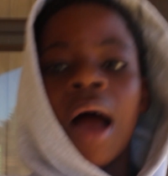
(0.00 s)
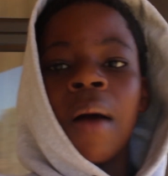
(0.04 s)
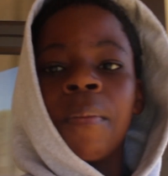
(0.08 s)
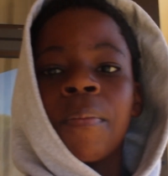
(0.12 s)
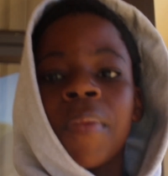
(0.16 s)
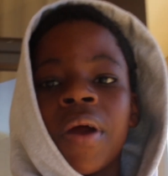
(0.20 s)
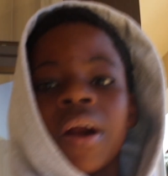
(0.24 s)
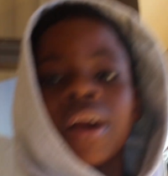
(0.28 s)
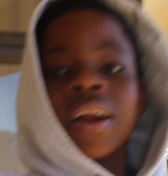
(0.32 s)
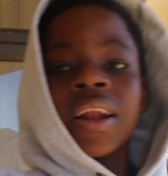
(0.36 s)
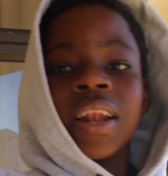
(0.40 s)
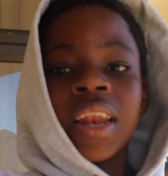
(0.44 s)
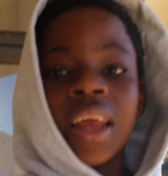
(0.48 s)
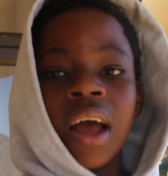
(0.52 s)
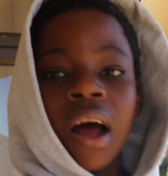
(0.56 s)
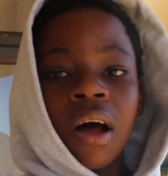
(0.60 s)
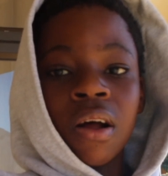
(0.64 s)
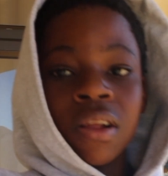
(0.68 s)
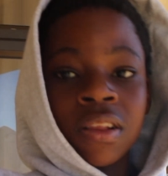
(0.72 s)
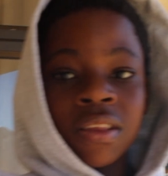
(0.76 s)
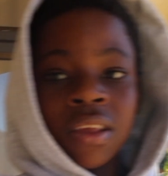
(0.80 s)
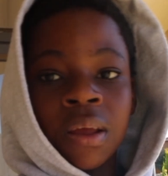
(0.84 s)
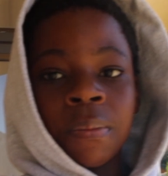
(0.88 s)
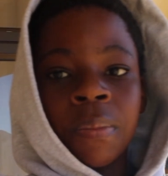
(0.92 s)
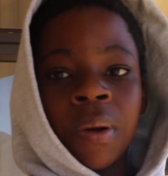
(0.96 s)
I'm currently
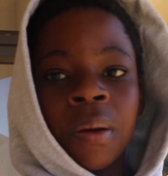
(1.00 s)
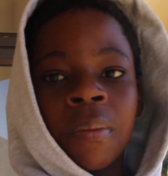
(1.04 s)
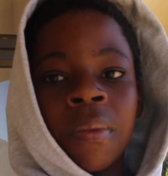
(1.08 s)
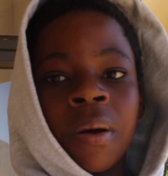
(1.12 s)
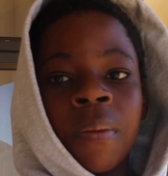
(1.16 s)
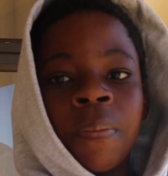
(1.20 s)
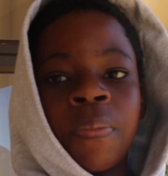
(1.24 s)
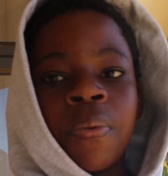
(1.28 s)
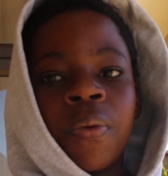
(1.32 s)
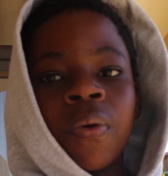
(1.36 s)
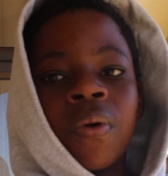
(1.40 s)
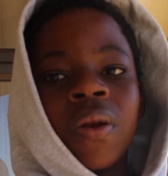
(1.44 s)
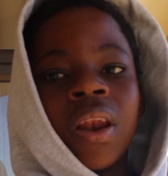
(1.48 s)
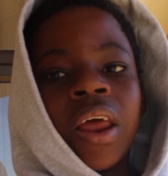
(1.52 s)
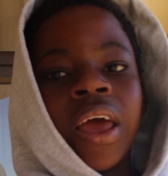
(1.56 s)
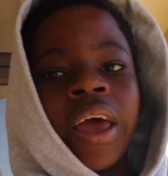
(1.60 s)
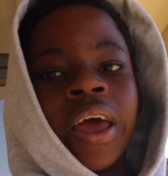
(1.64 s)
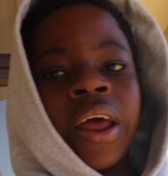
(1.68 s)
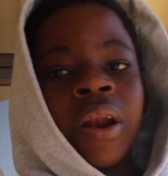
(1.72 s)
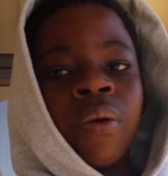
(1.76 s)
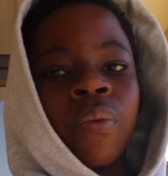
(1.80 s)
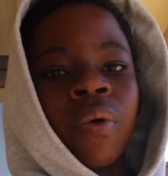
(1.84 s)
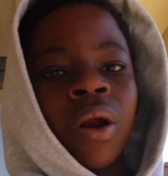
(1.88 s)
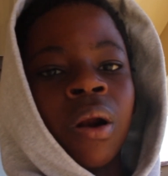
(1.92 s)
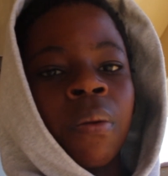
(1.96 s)
outside by my pool
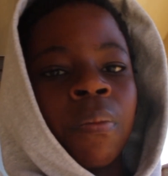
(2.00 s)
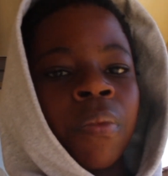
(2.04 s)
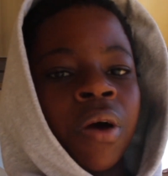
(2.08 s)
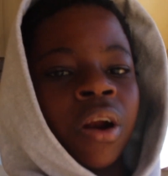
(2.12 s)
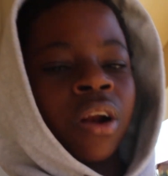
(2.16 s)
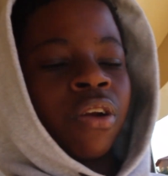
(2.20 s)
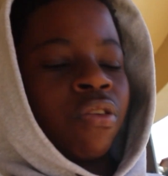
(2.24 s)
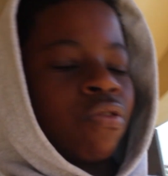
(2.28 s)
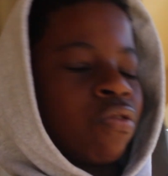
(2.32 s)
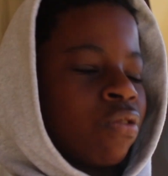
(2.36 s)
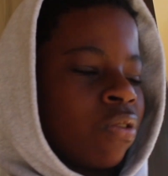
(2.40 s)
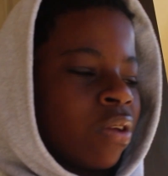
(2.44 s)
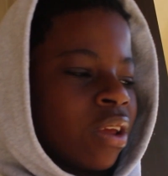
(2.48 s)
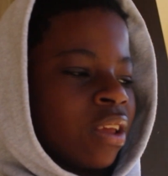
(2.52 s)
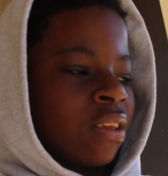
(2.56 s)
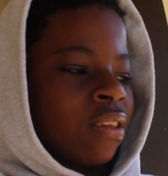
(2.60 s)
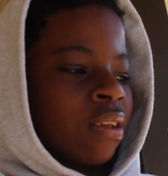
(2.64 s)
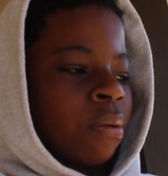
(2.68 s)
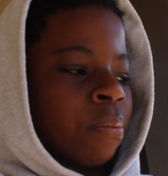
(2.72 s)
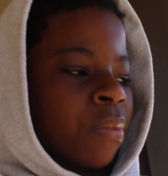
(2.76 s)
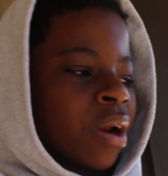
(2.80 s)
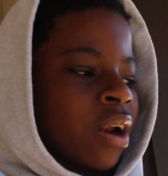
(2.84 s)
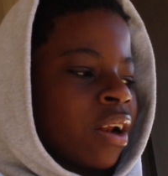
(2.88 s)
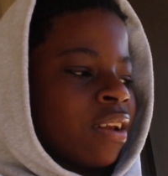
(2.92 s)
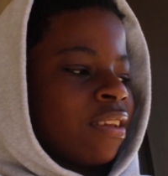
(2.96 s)
and what I'm gonna do is
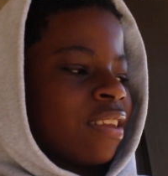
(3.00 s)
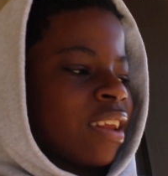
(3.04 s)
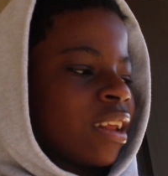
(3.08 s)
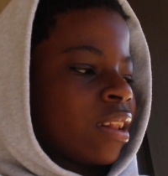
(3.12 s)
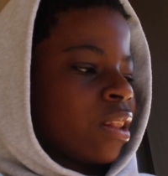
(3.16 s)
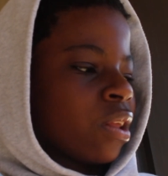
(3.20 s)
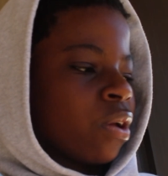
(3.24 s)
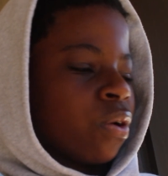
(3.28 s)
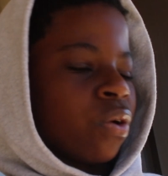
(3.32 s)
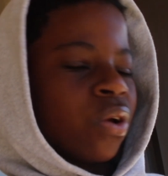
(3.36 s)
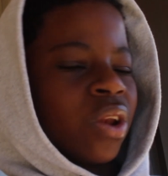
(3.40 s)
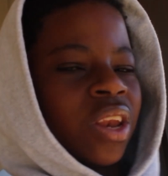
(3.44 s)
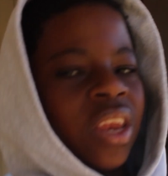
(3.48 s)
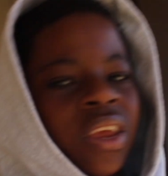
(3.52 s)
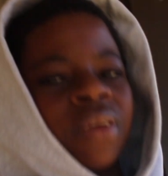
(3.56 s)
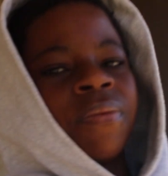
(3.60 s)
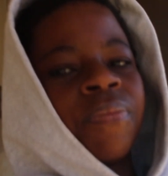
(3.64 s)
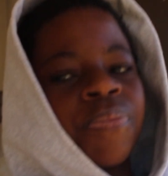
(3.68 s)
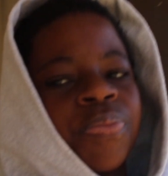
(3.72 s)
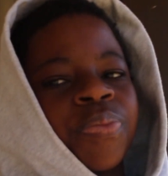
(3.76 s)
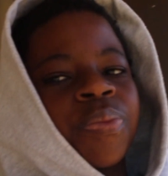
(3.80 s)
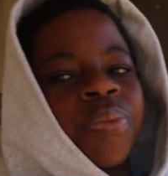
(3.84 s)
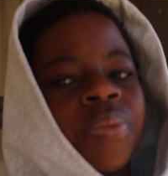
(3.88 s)
I'm gonna take the hoodie